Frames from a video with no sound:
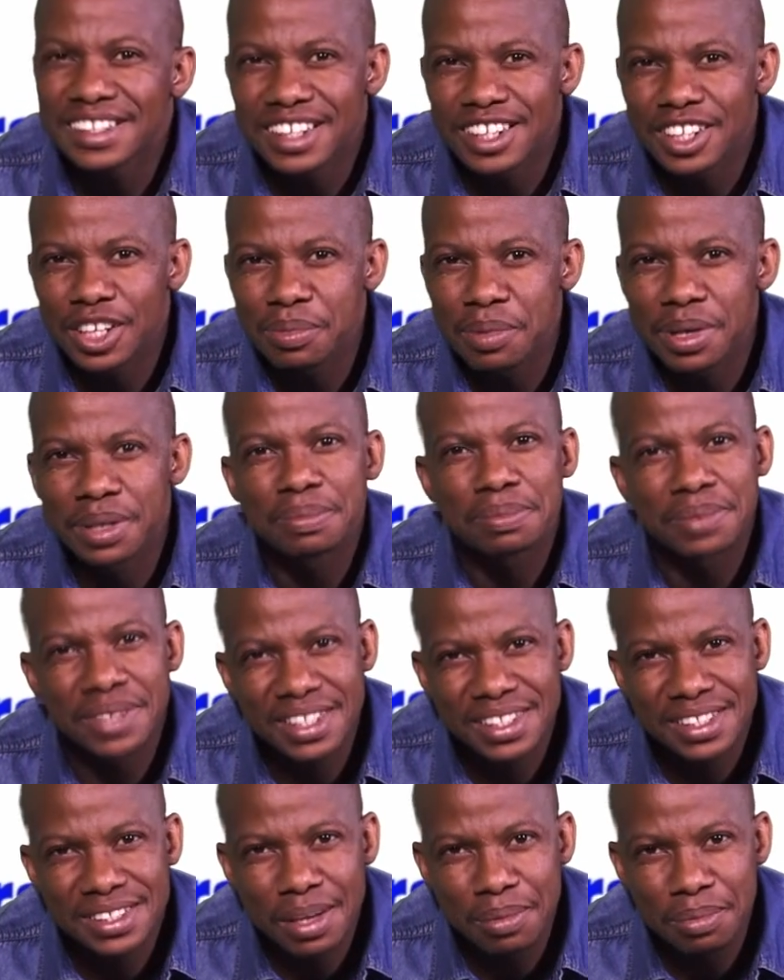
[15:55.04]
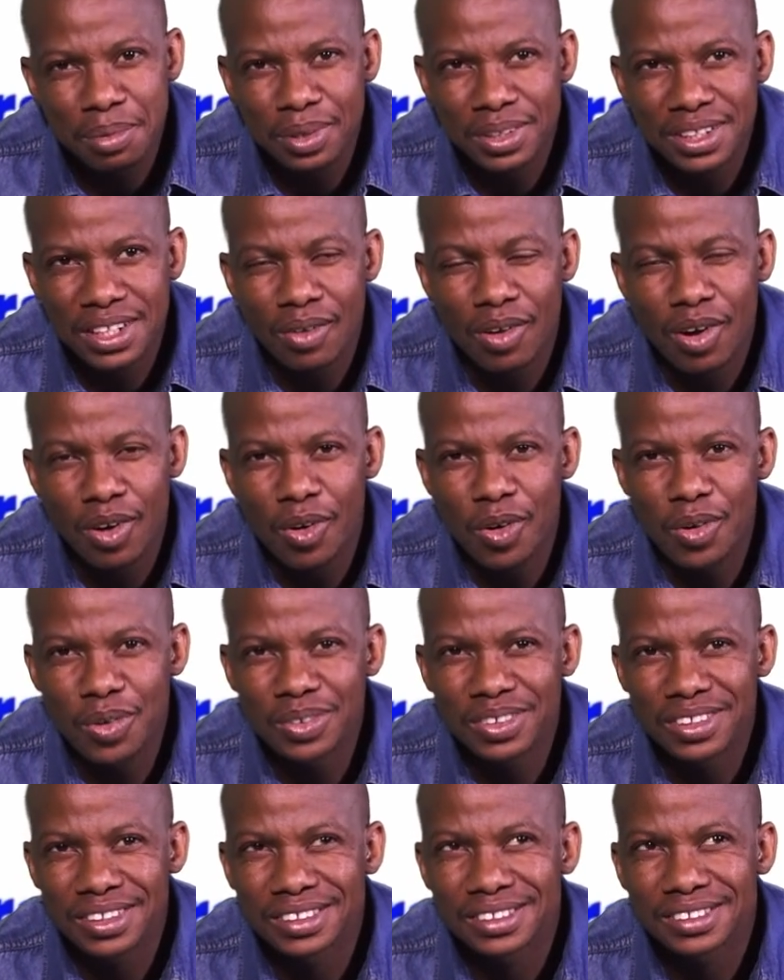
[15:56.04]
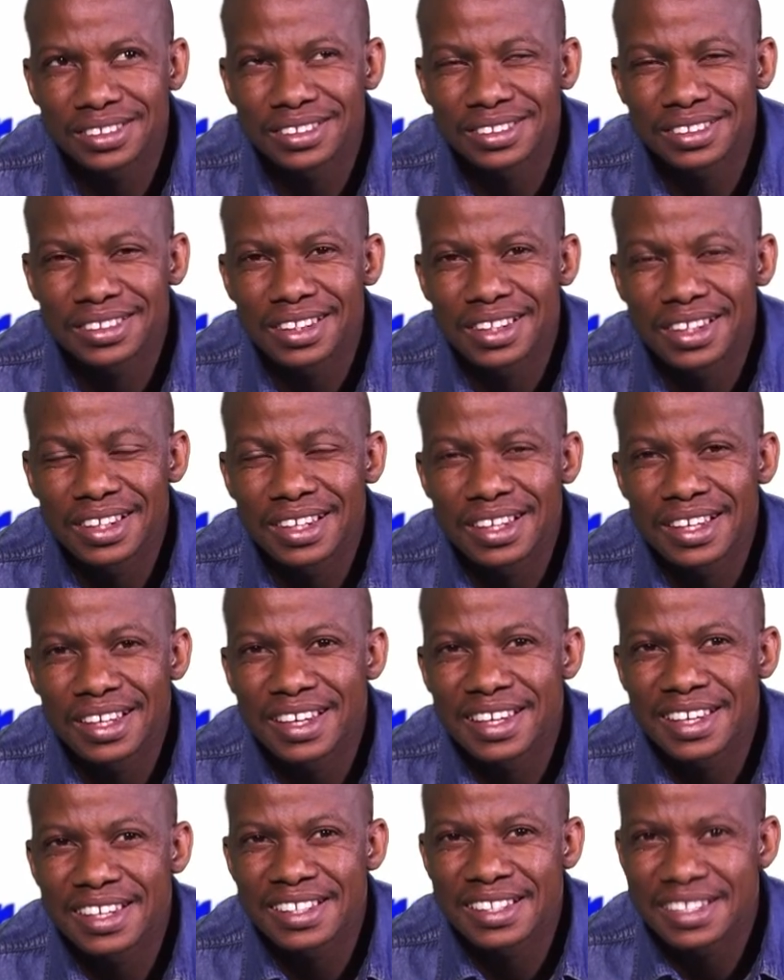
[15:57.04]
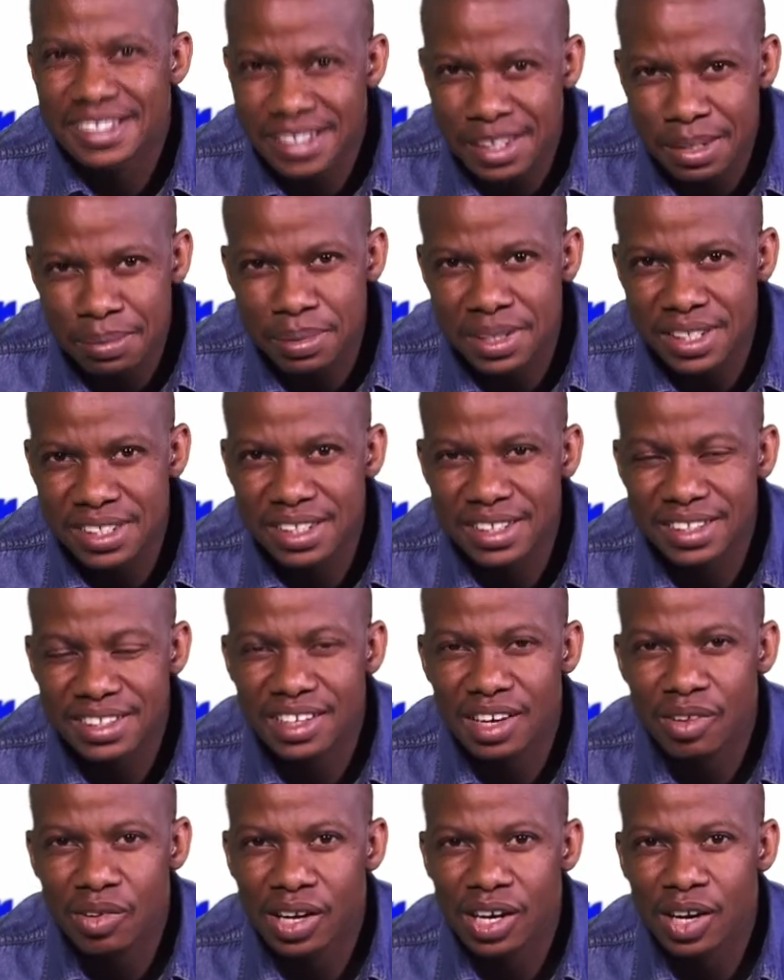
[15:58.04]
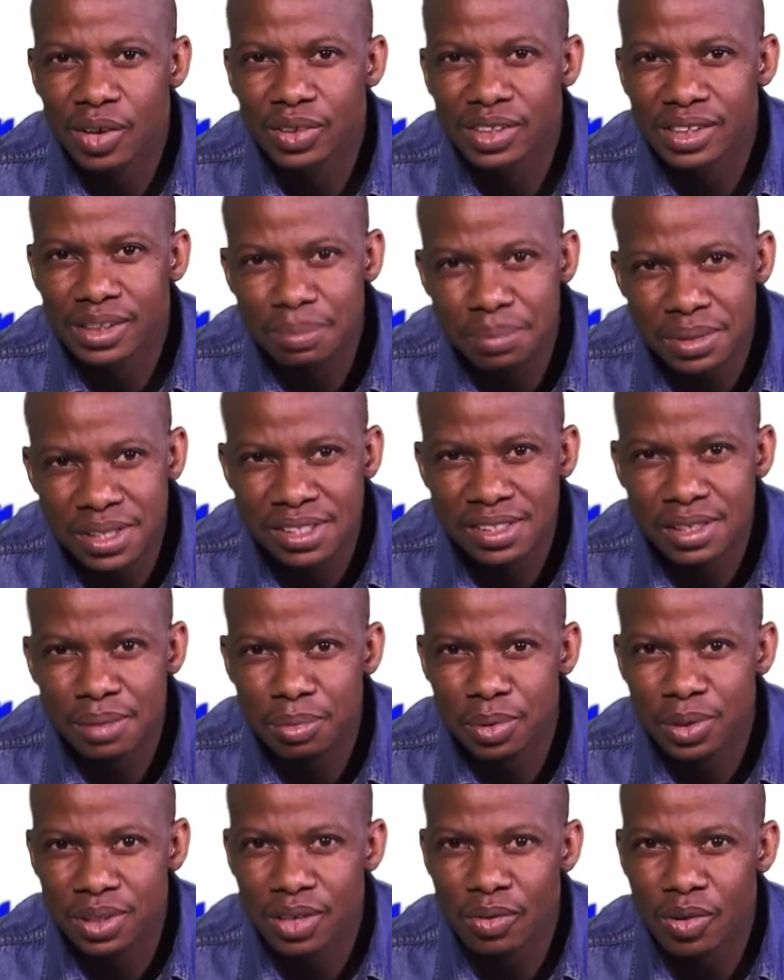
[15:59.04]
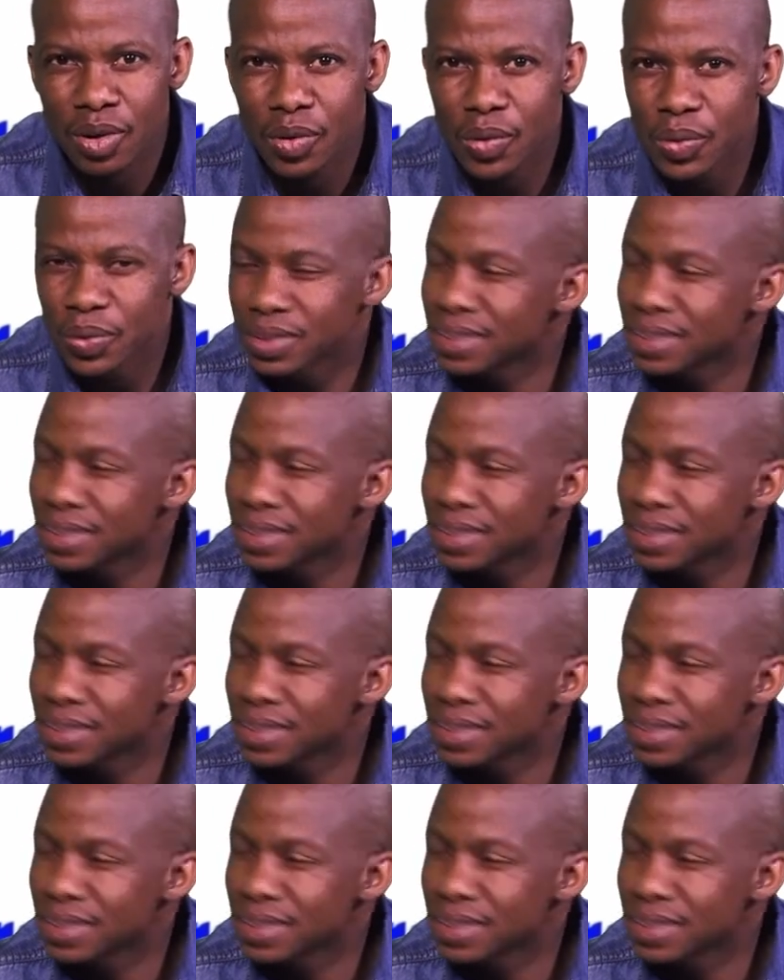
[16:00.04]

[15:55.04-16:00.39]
gentlemen, please support our own. She's representing our country. Please support our own.